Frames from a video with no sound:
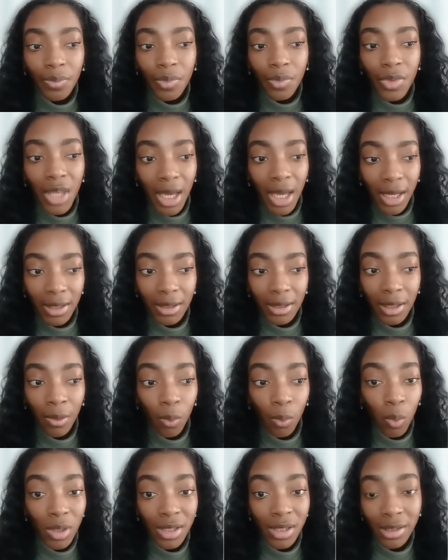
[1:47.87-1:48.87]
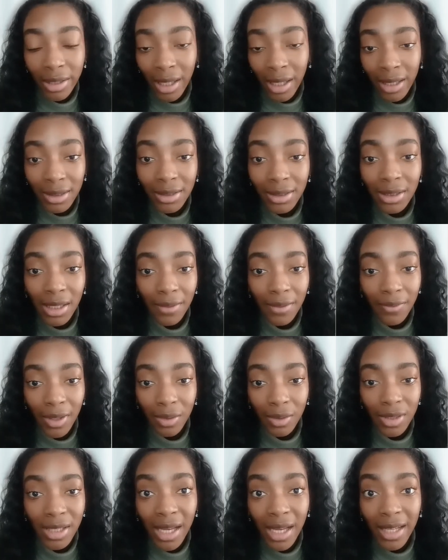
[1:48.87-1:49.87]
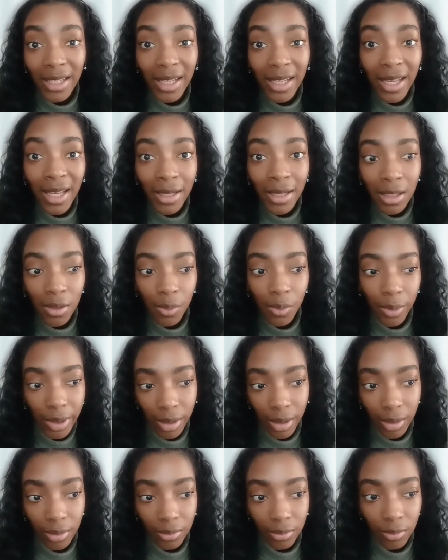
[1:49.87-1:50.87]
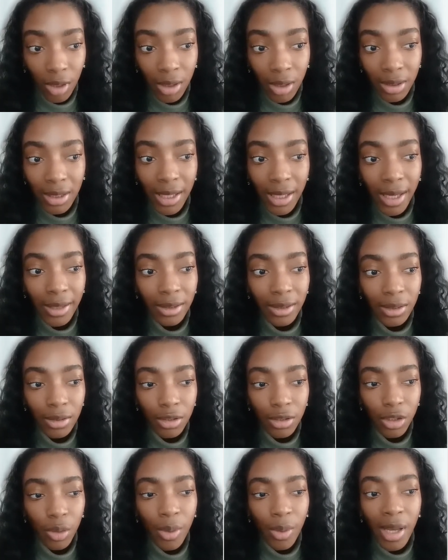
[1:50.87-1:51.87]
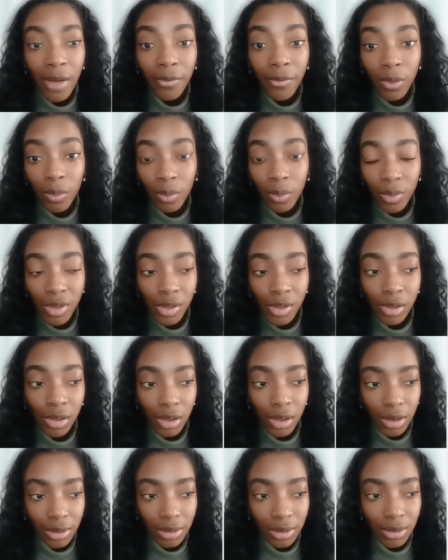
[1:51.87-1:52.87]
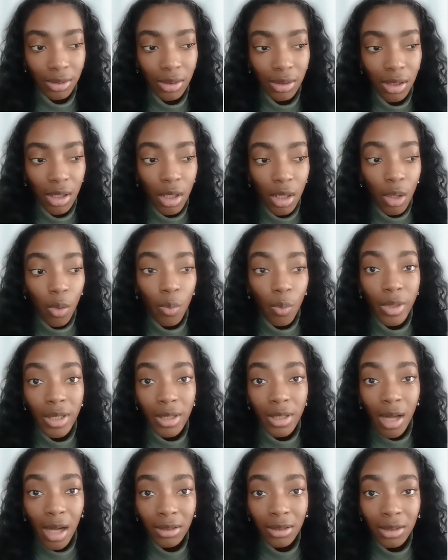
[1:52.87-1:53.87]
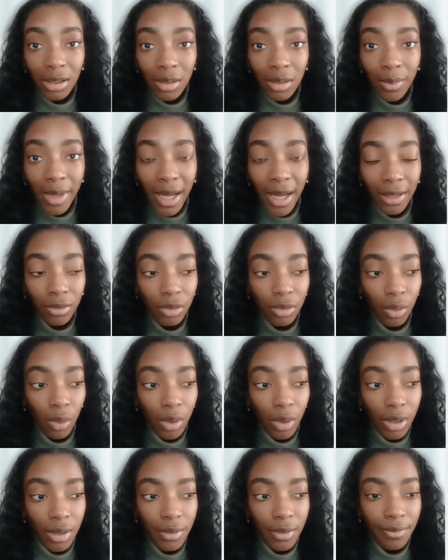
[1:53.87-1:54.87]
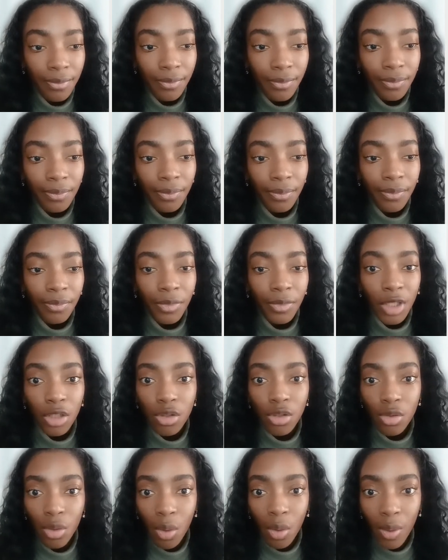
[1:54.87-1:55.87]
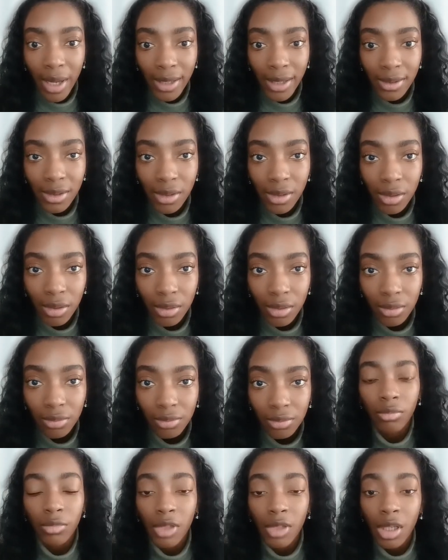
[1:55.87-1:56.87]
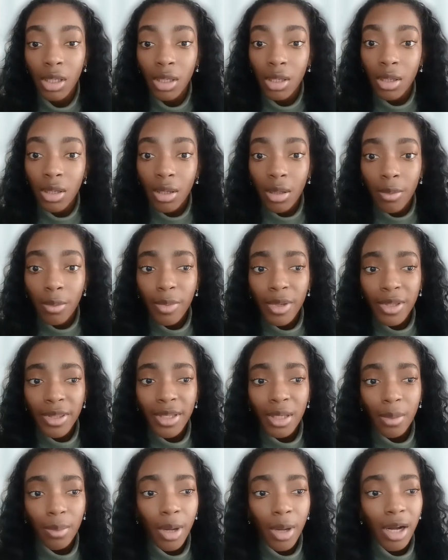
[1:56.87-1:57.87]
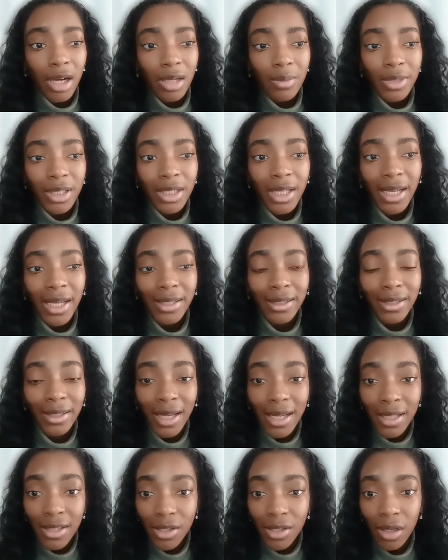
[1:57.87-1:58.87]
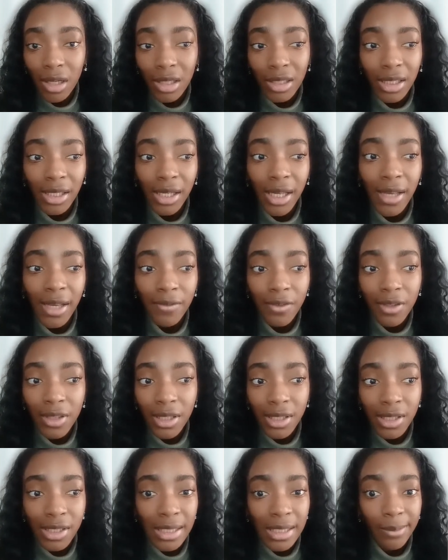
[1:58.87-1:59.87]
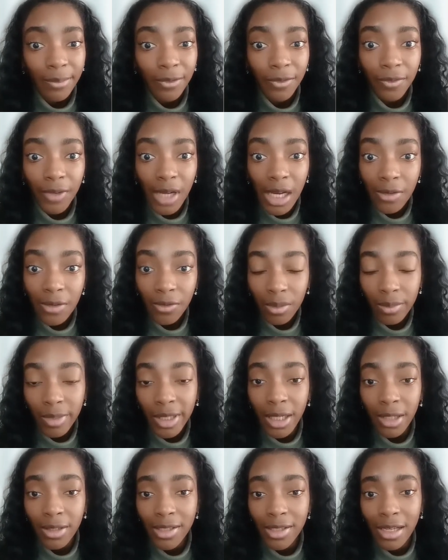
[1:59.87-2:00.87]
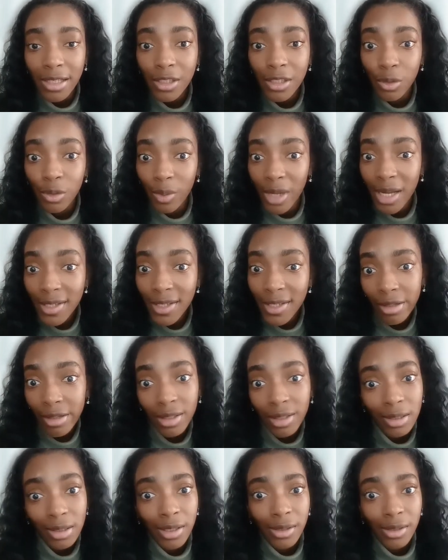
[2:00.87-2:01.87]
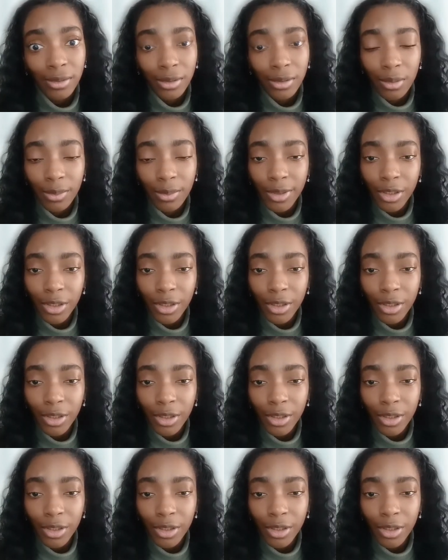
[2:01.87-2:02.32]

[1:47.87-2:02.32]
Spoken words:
that it was not safe outside anywhere on the island, so everyone was alert. We knocked on the back door, no answer. But the apartment had lights on and everything seemed fine from the outside, so I started to get a little bit